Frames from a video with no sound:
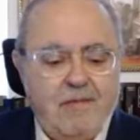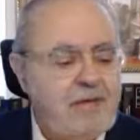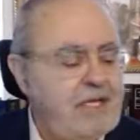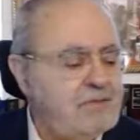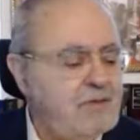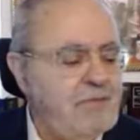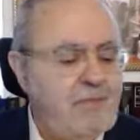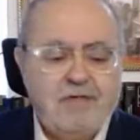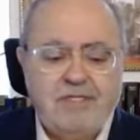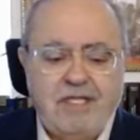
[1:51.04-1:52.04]
But as with
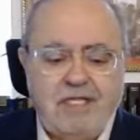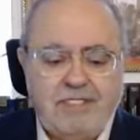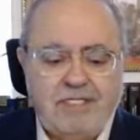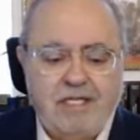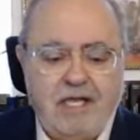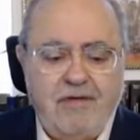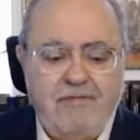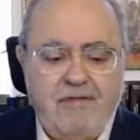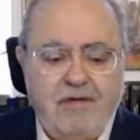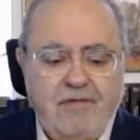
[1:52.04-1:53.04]
most things in
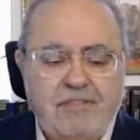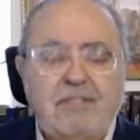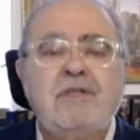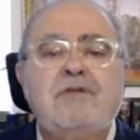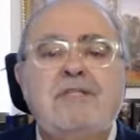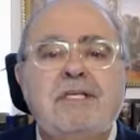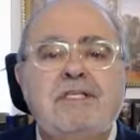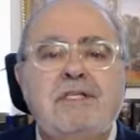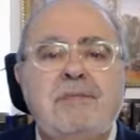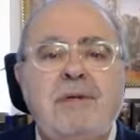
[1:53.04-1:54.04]
life, those things
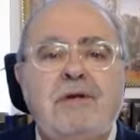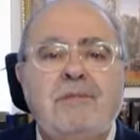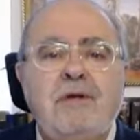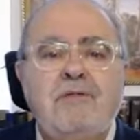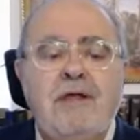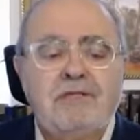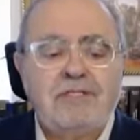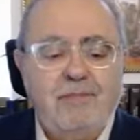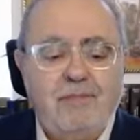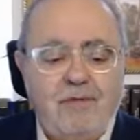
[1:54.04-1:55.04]
that appear to be rather
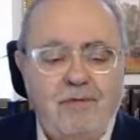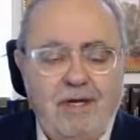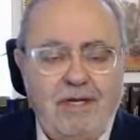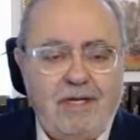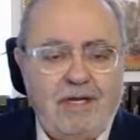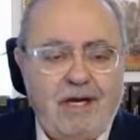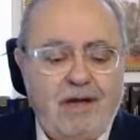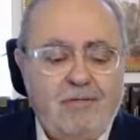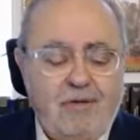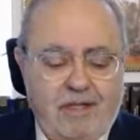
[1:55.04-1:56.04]
simple
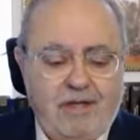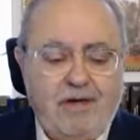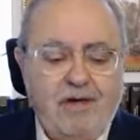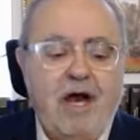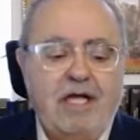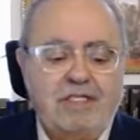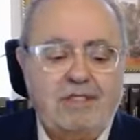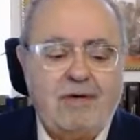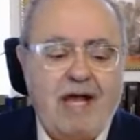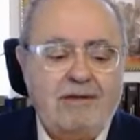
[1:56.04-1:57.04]
really are not.
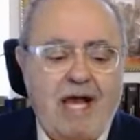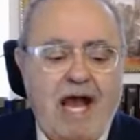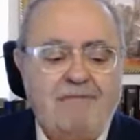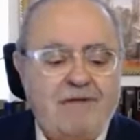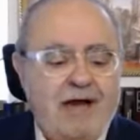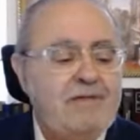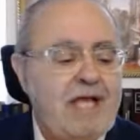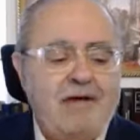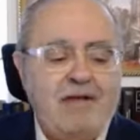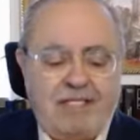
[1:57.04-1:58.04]
So I found
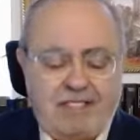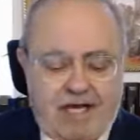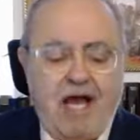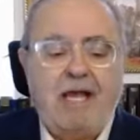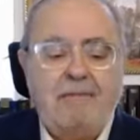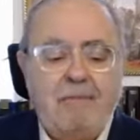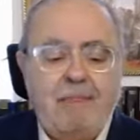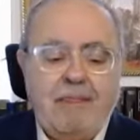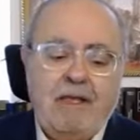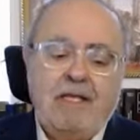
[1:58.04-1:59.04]
out in time
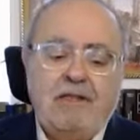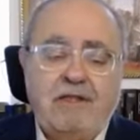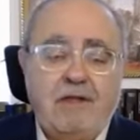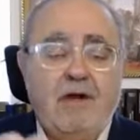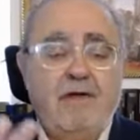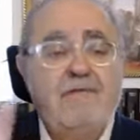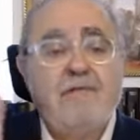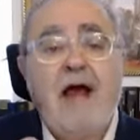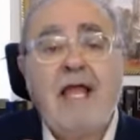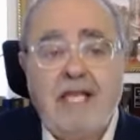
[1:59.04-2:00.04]
that there are a
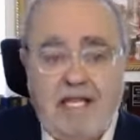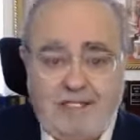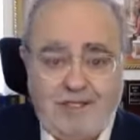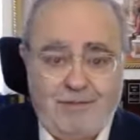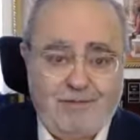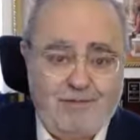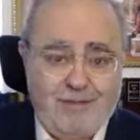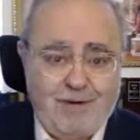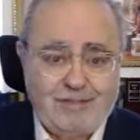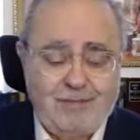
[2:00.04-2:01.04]
finite number of
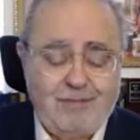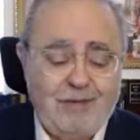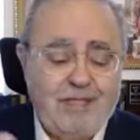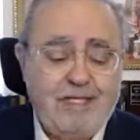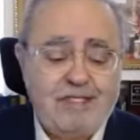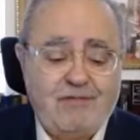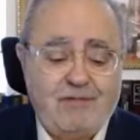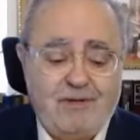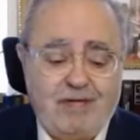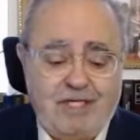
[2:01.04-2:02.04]
possibilities
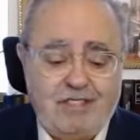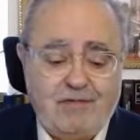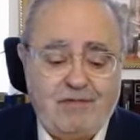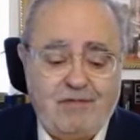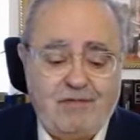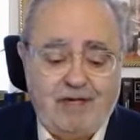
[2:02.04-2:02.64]
for each of